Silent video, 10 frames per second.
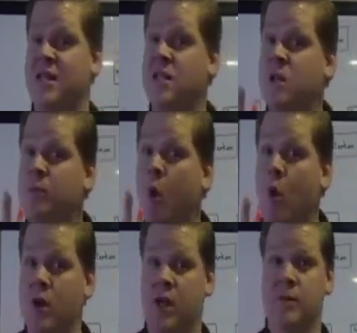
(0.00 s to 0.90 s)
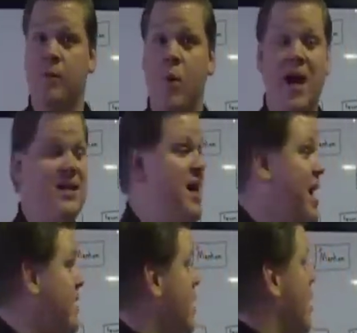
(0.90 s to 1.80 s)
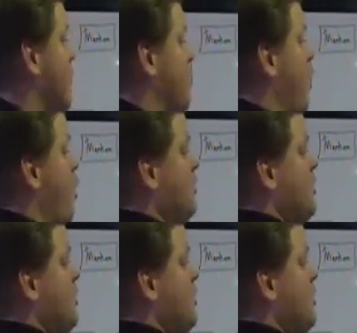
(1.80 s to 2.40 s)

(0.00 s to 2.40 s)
This is important because remember what I said. The holy